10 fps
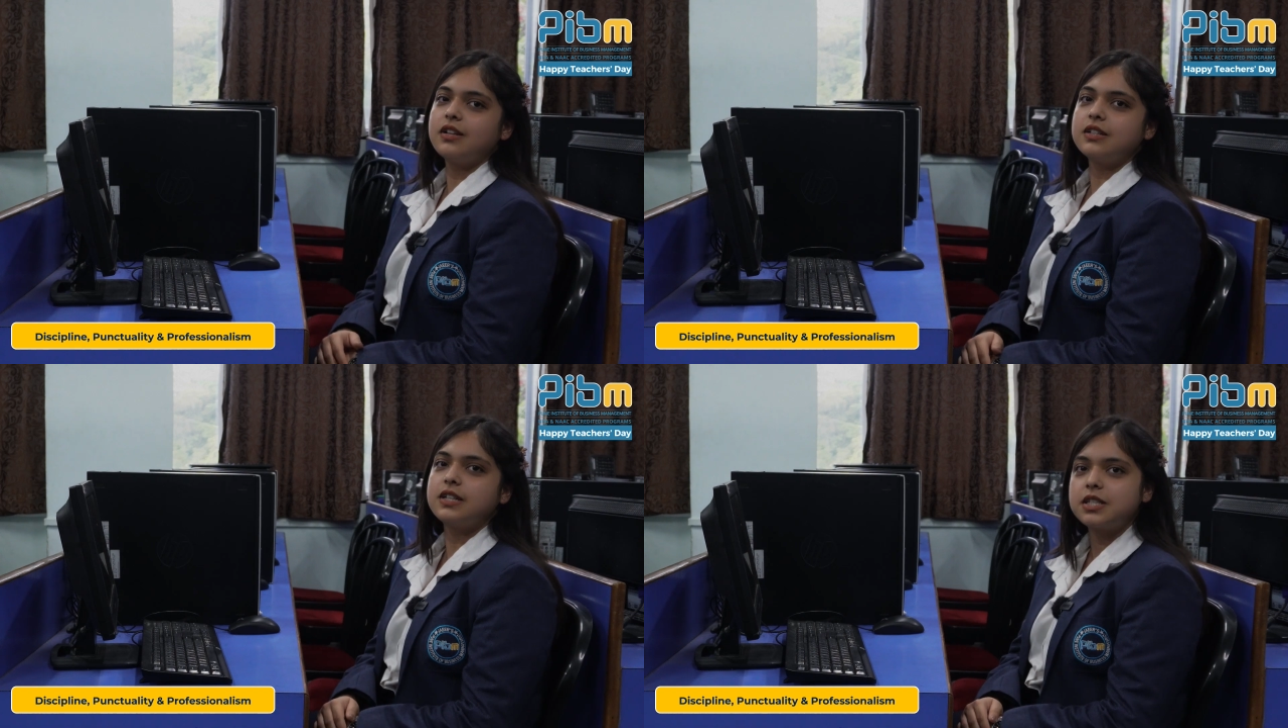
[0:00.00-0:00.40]

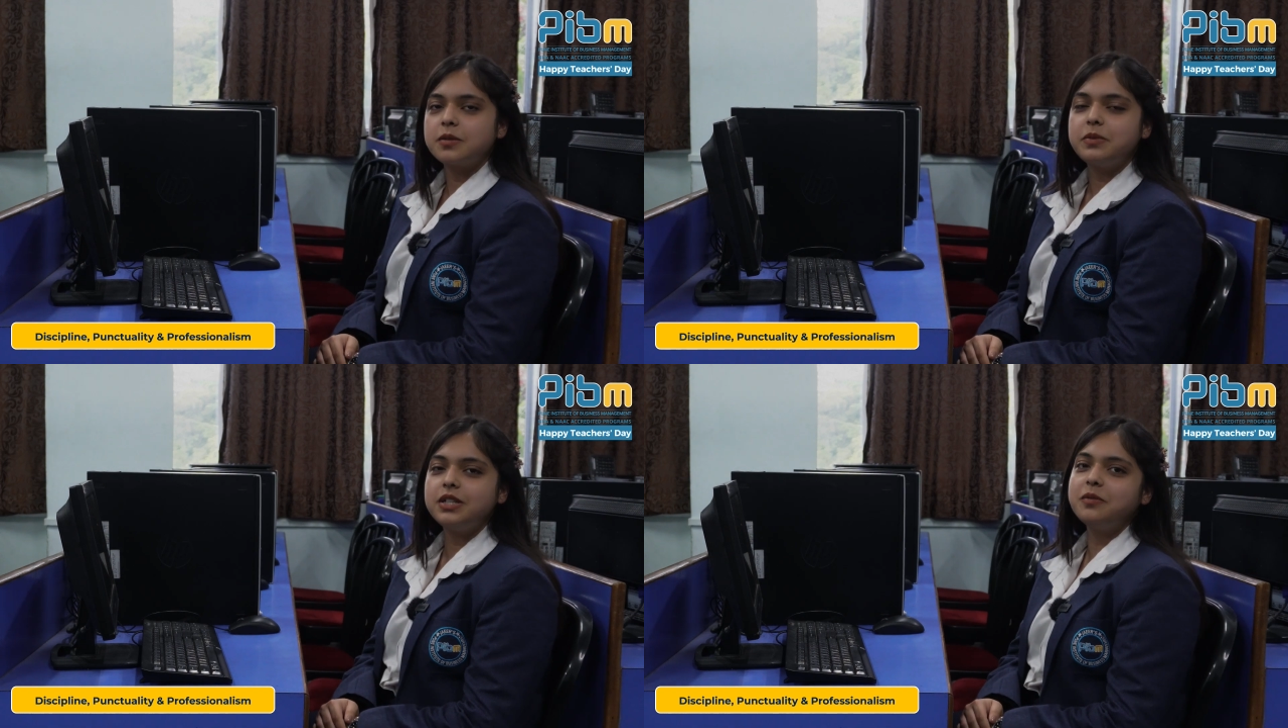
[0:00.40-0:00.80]

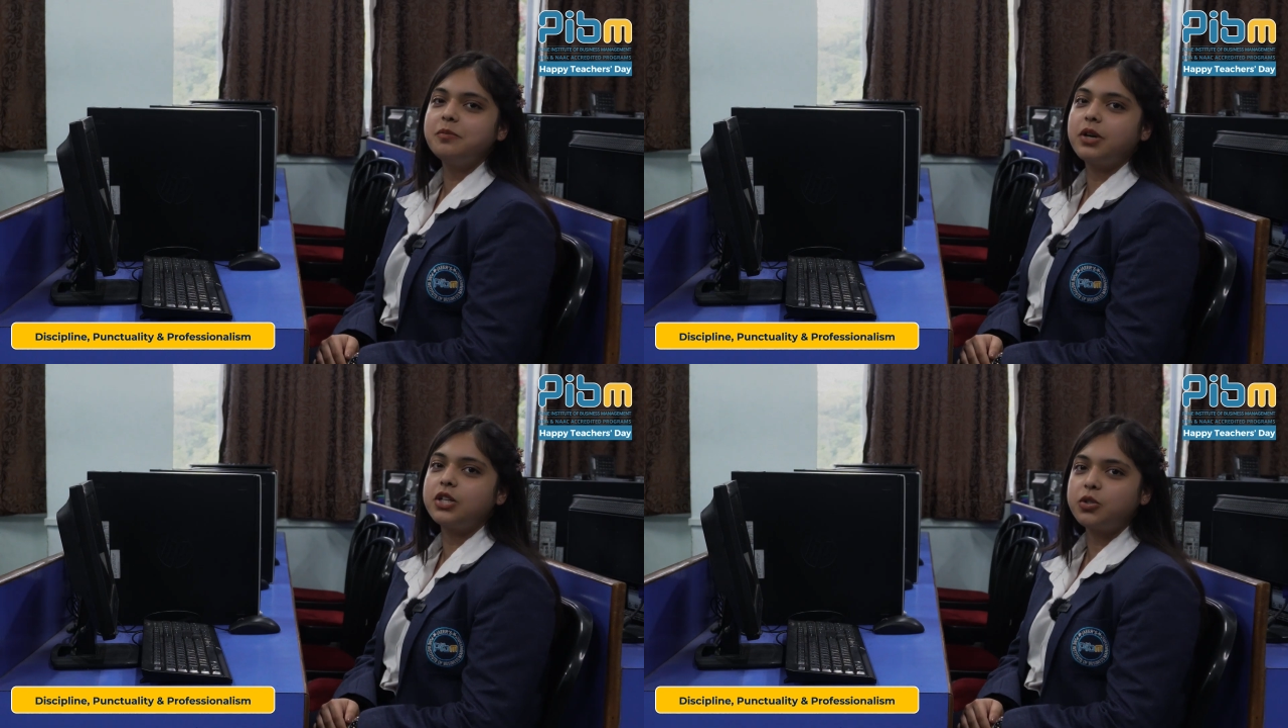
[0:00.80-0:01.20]
Discipline,
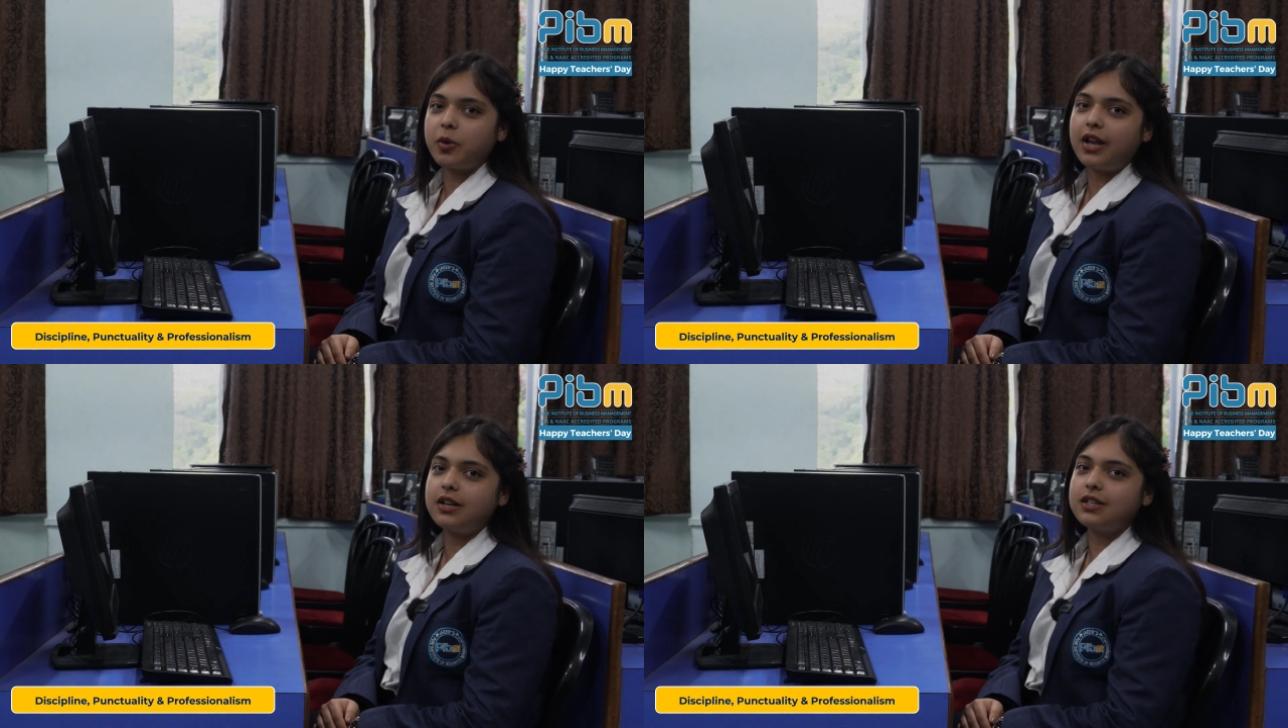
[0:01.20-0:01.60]

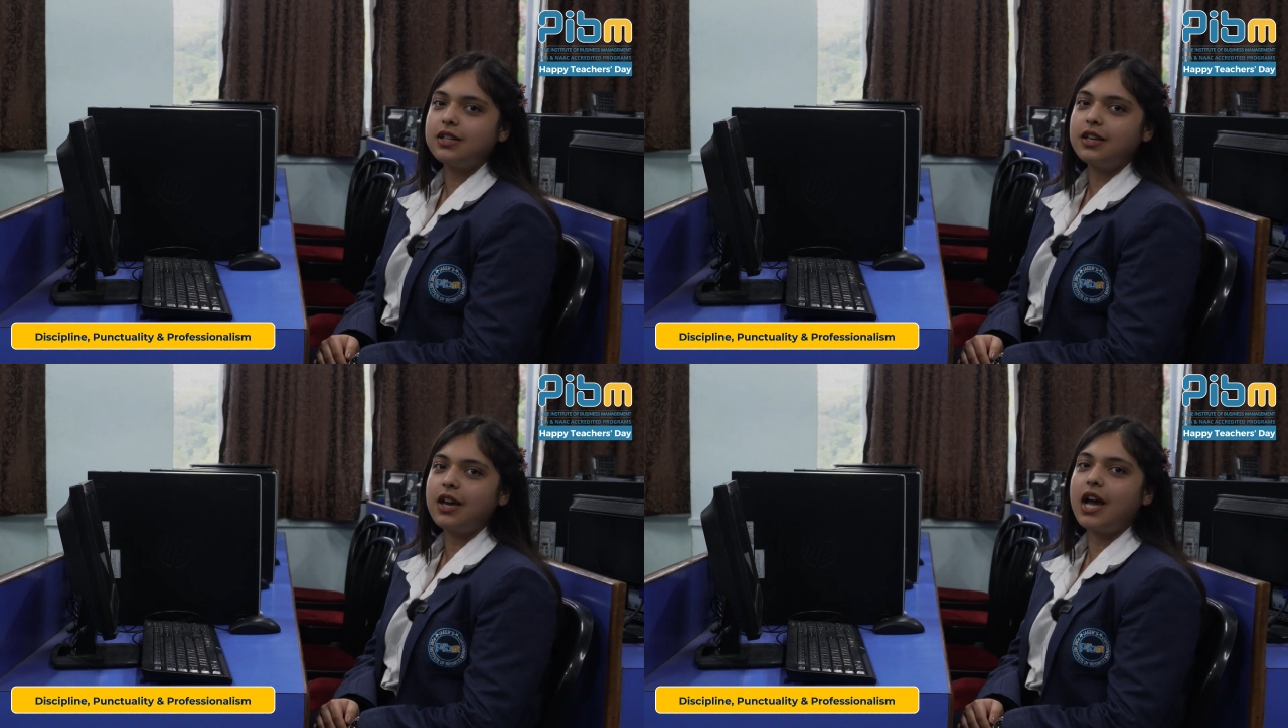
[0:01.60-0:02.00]

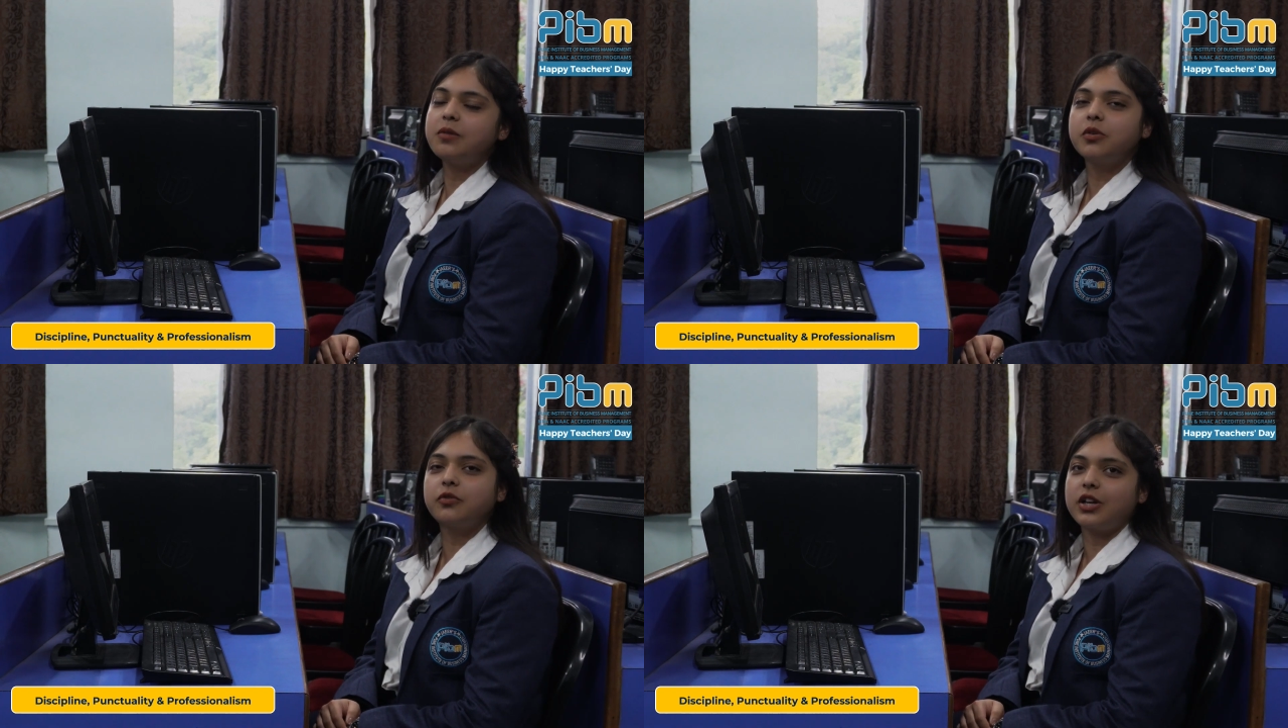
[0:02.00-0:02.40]
punctuality,
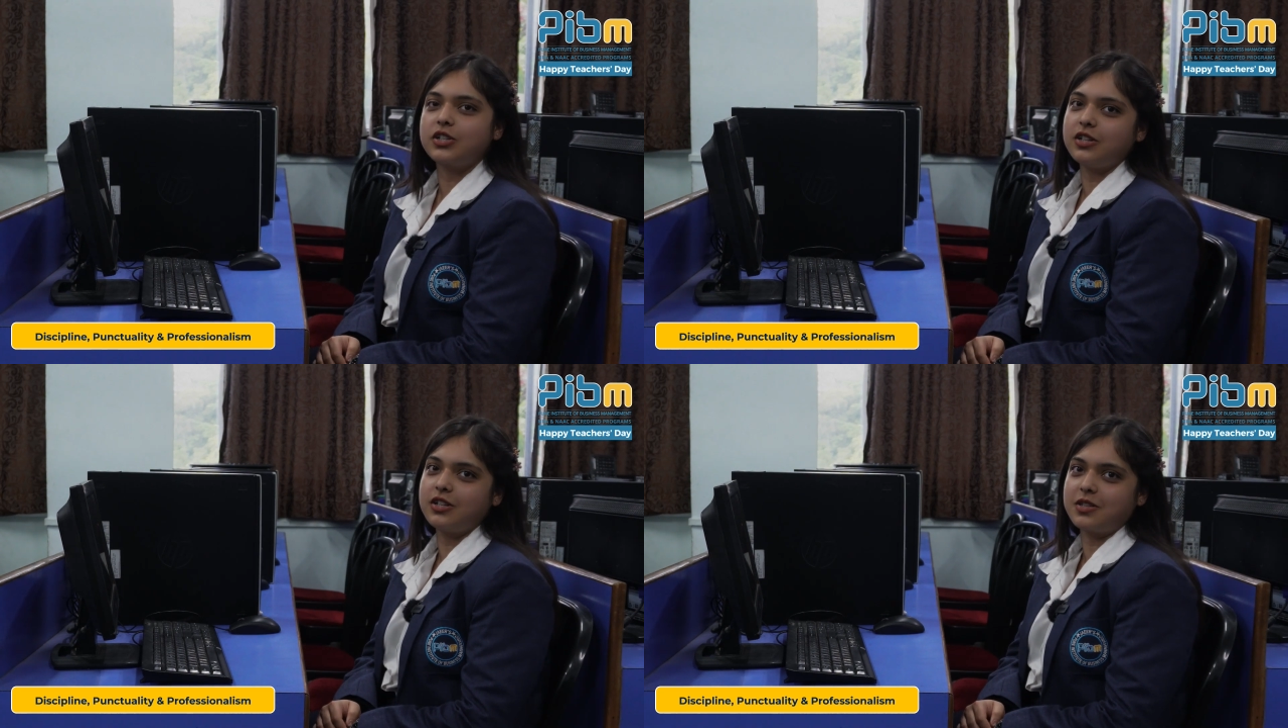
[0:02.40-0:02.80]
and
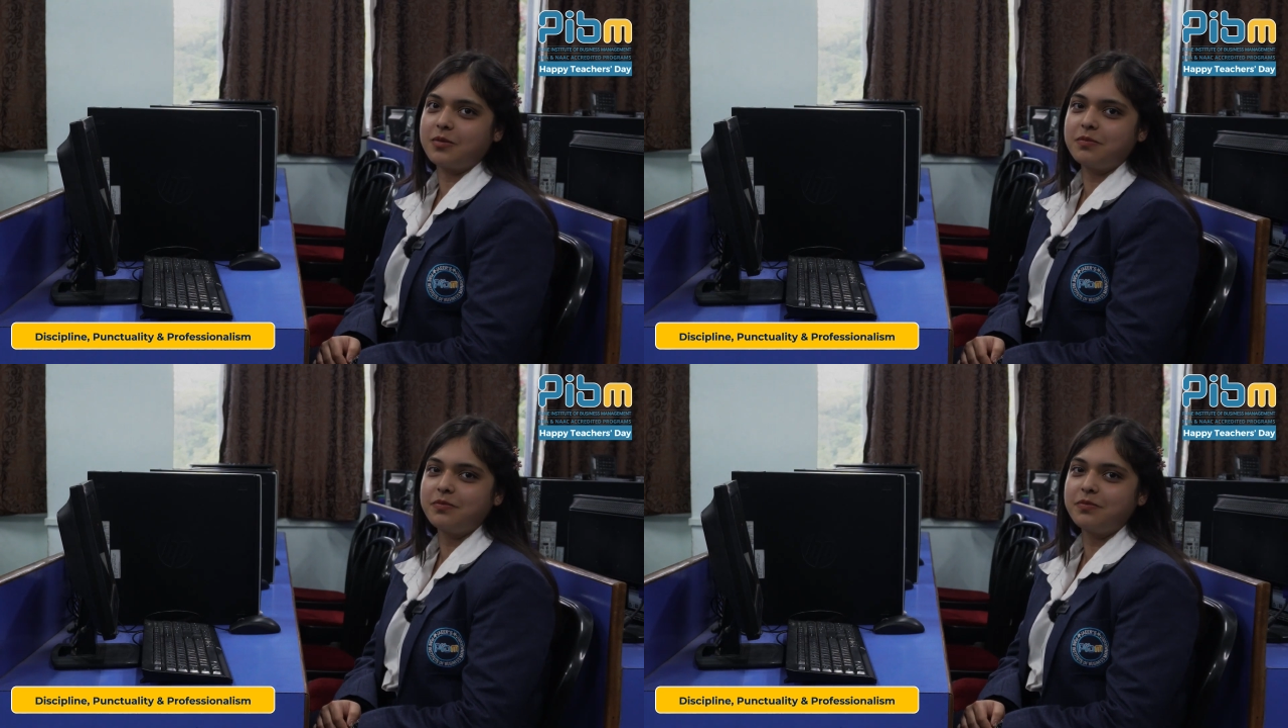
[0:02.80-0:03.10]
professionalism.